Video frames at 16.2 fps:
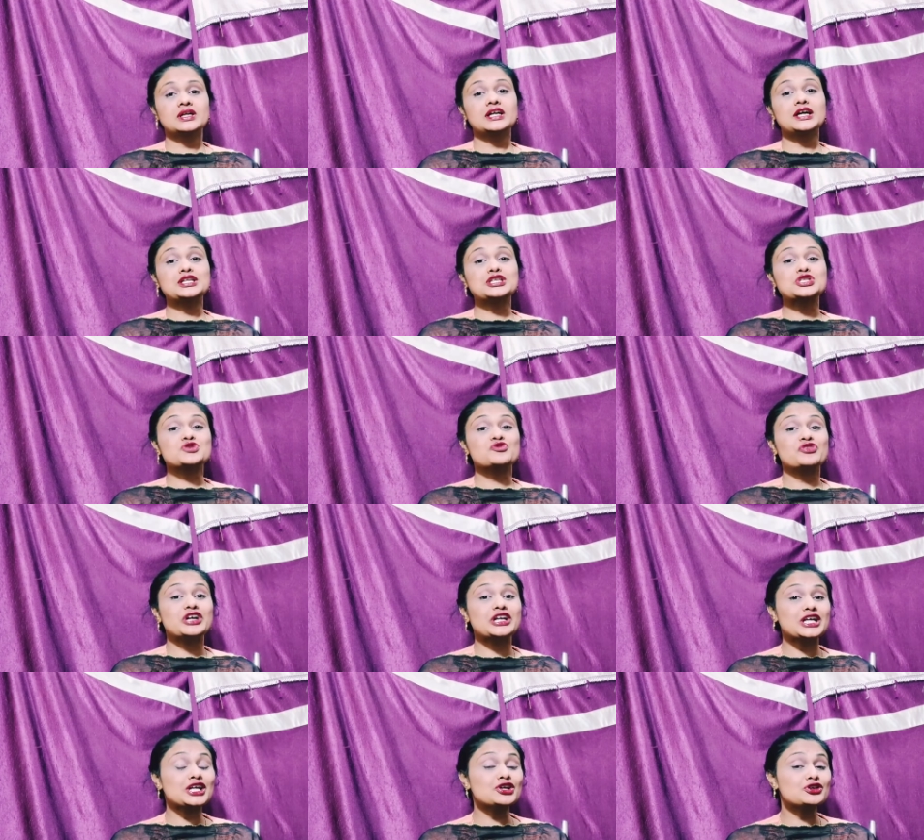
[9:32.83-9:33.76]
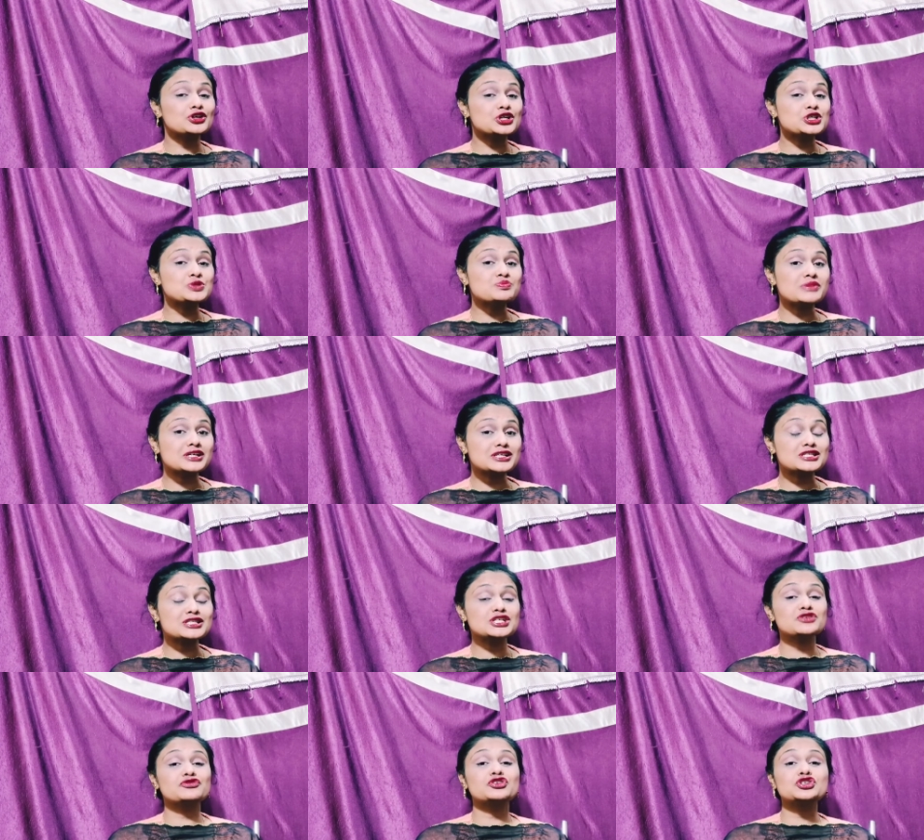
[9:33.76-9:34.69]
It is very good
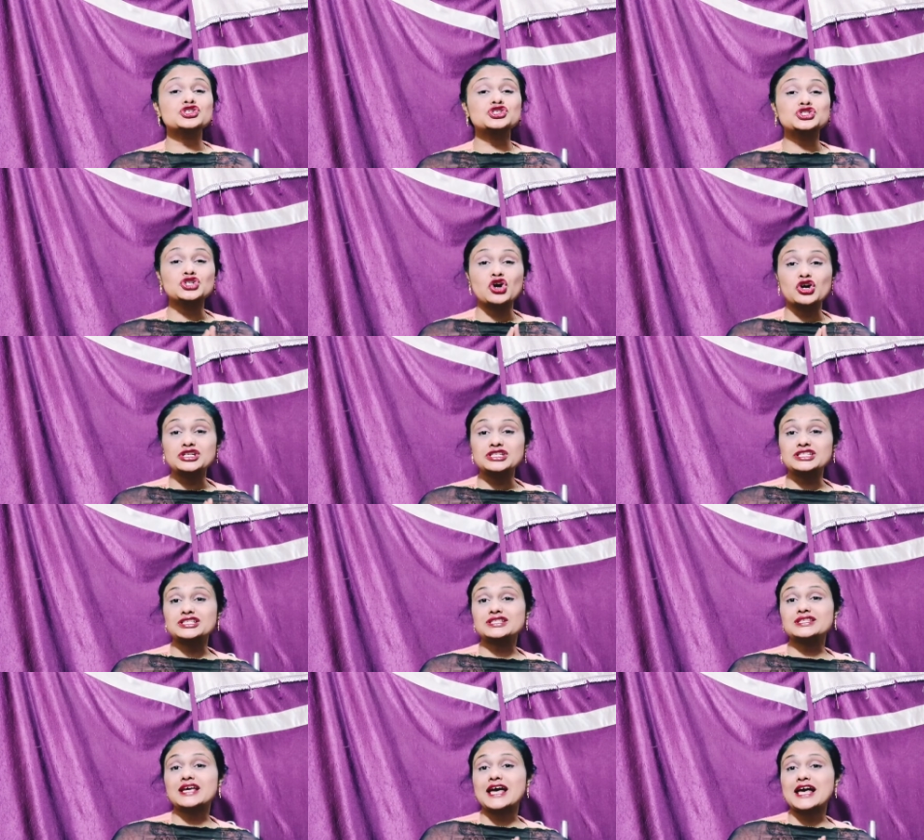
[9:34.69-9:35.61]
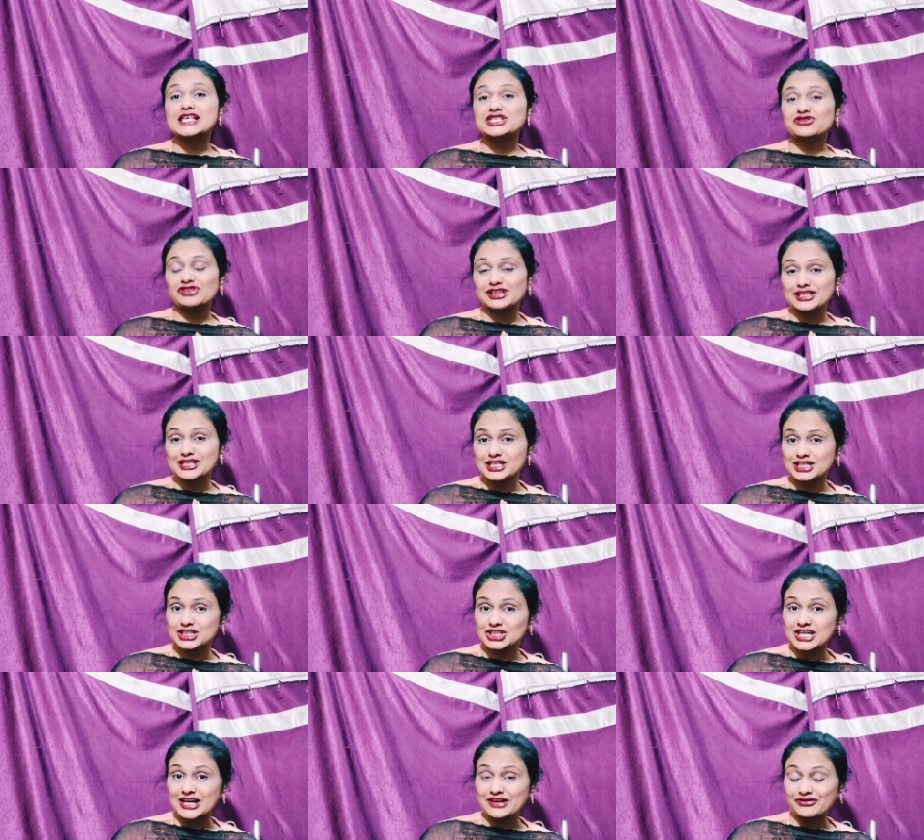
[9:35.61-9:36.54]
medicine for jaundice as well as
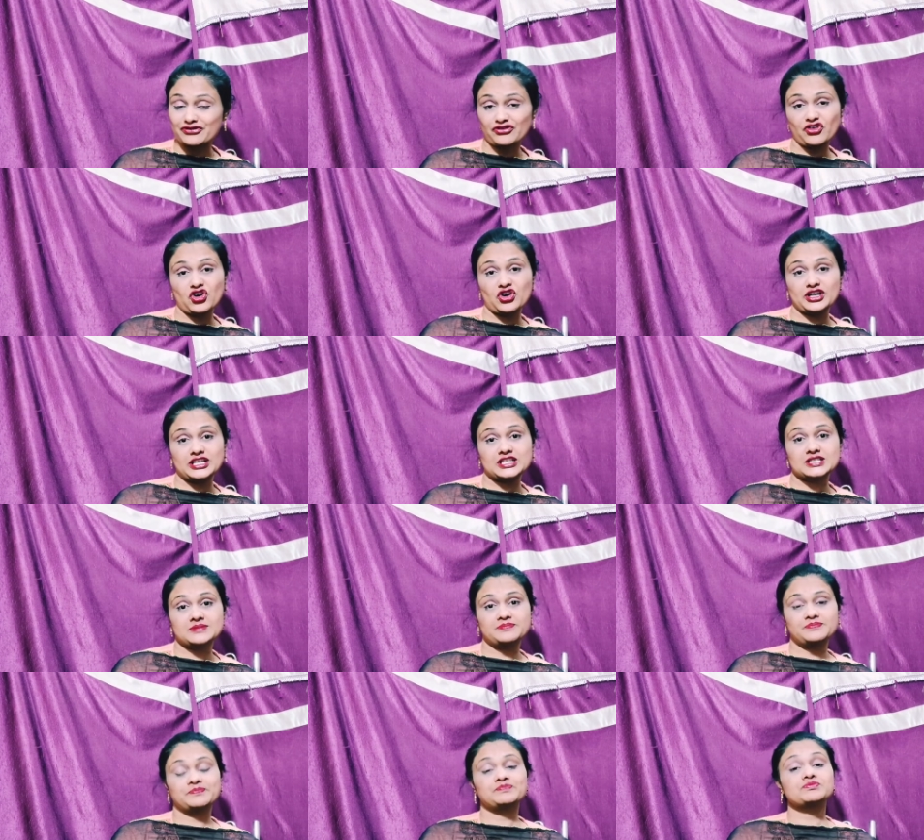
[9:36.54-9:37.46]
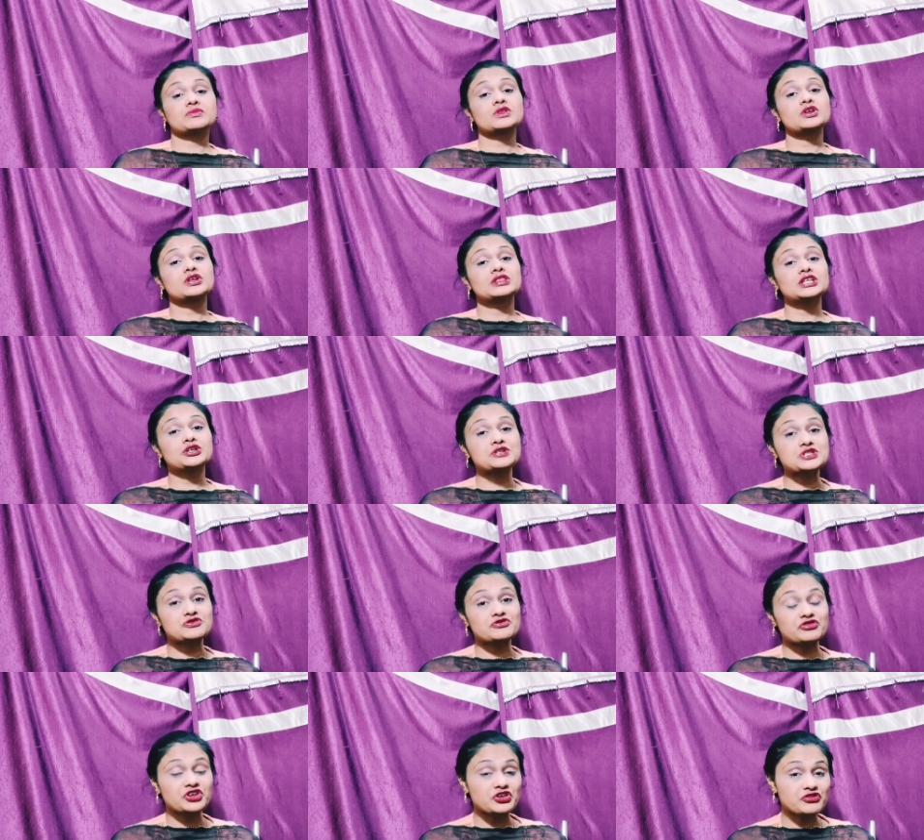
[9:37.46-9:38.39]
typhoid. There is
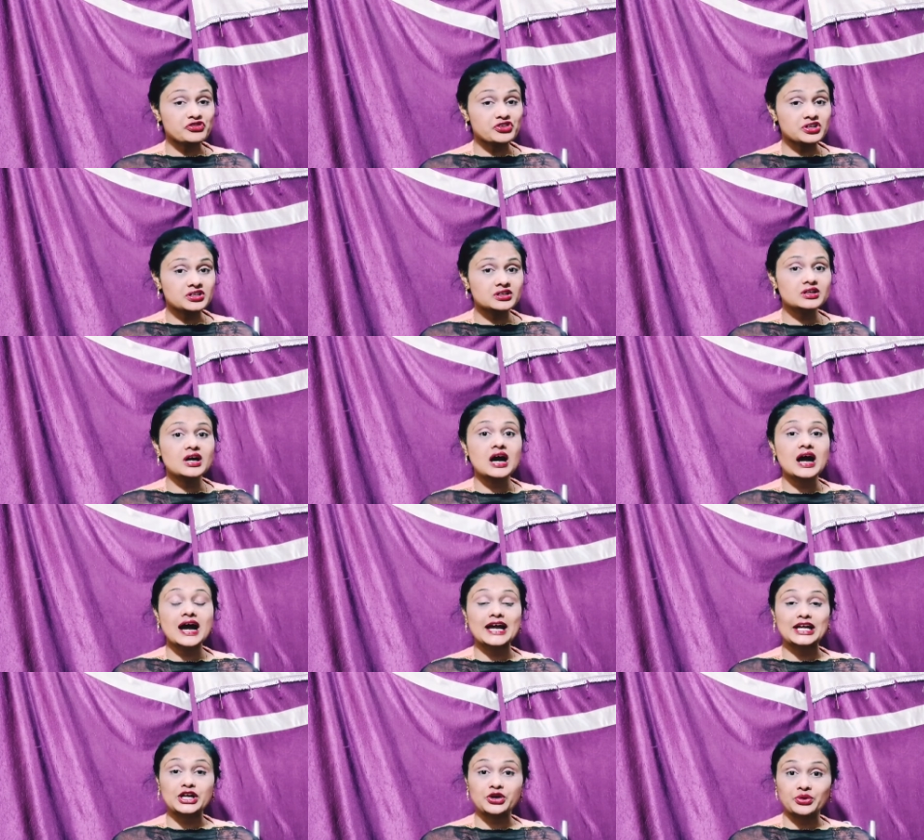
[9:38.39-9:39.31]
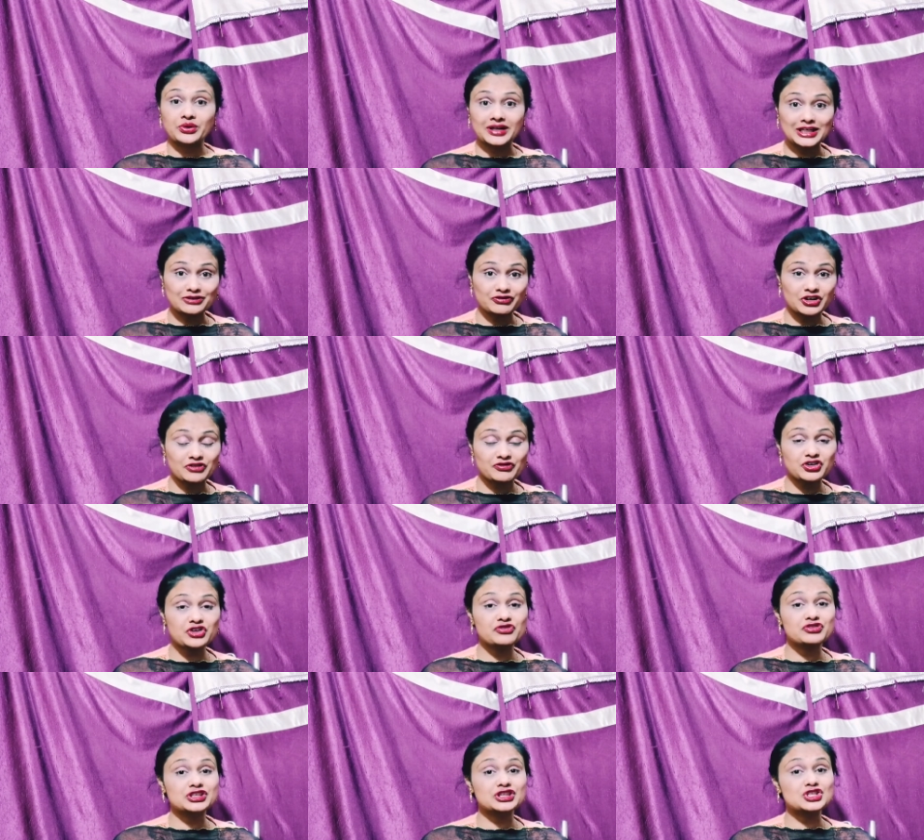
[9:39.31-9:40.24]
fever, high grade
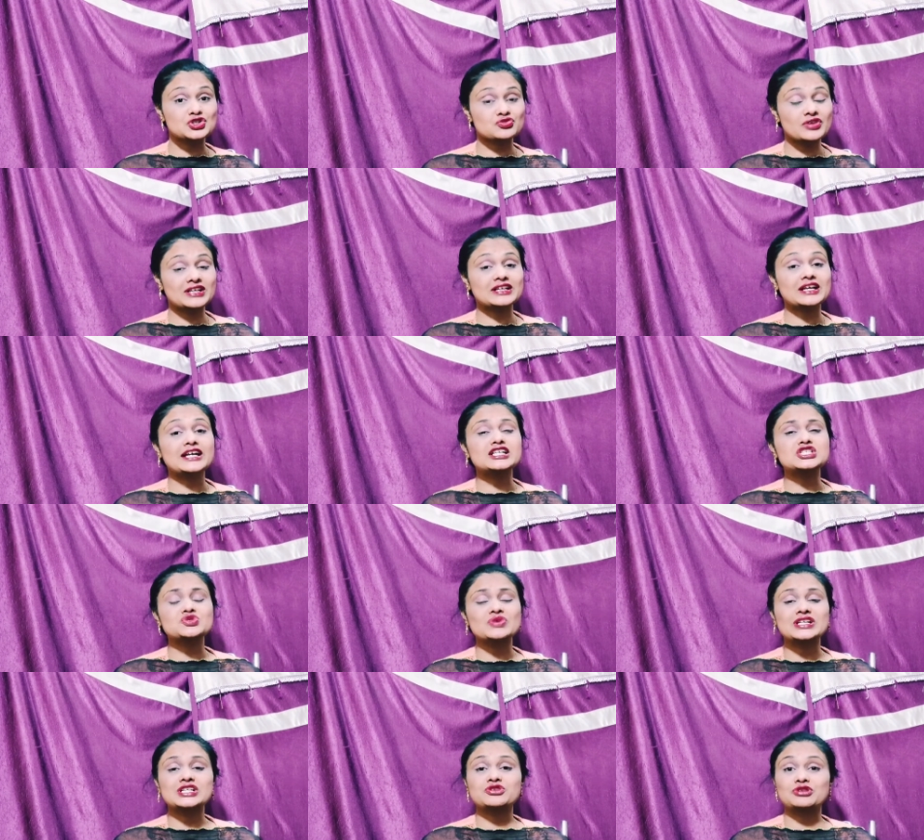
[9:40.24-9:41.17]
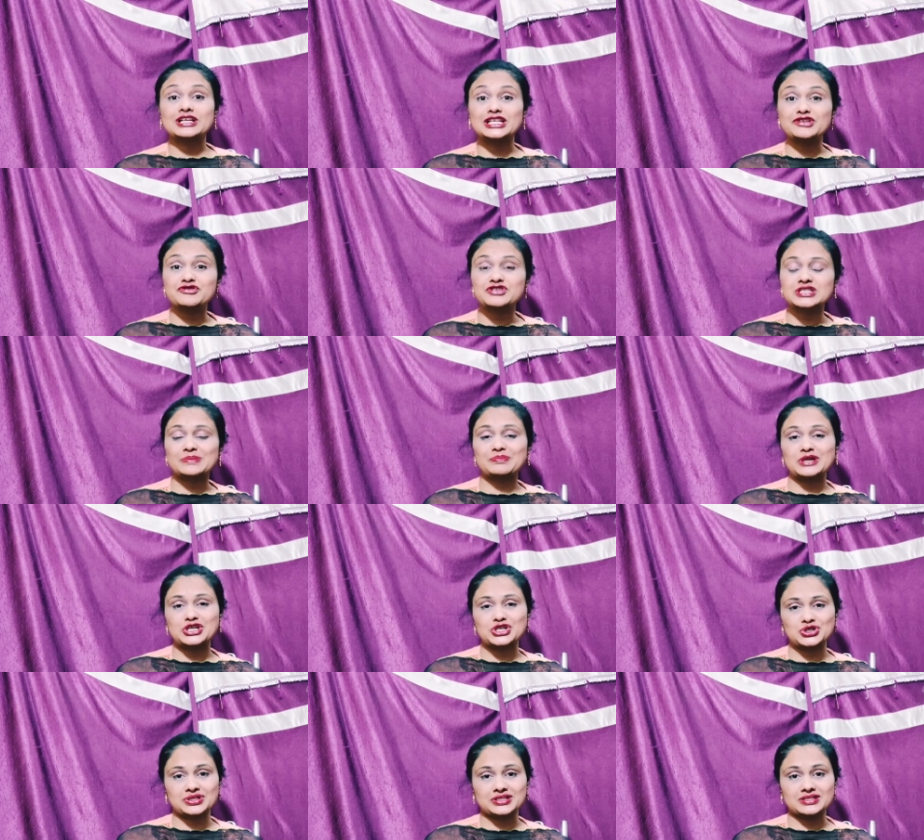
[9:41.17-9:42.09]
fever with sweat, and sweat relieves the
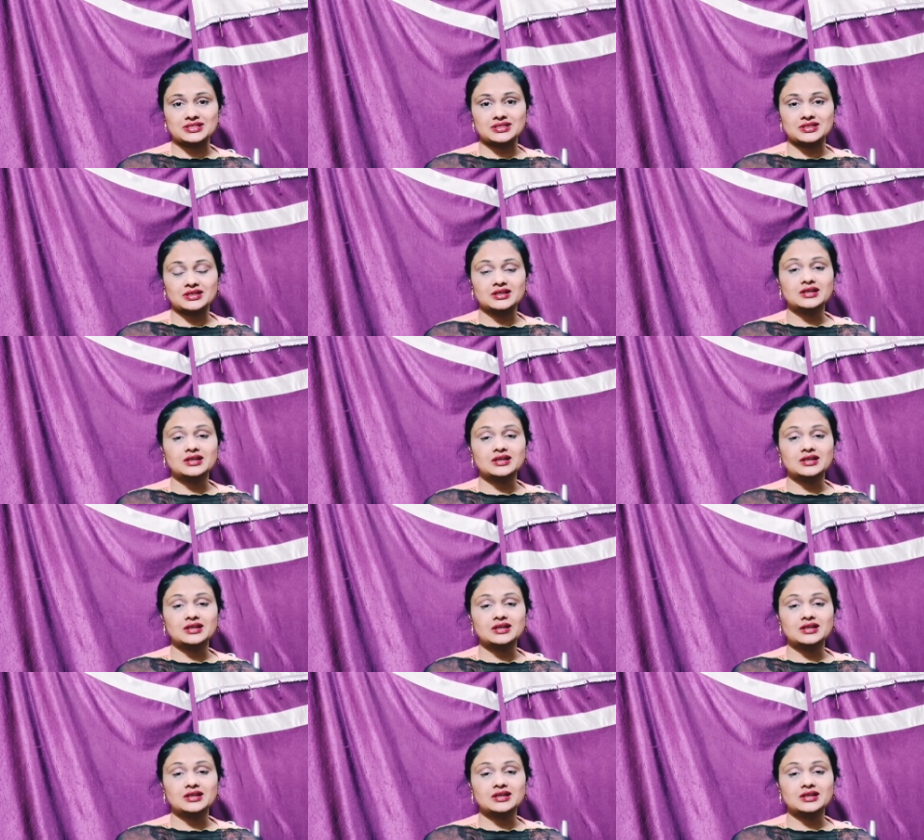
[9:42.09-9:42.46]
patient.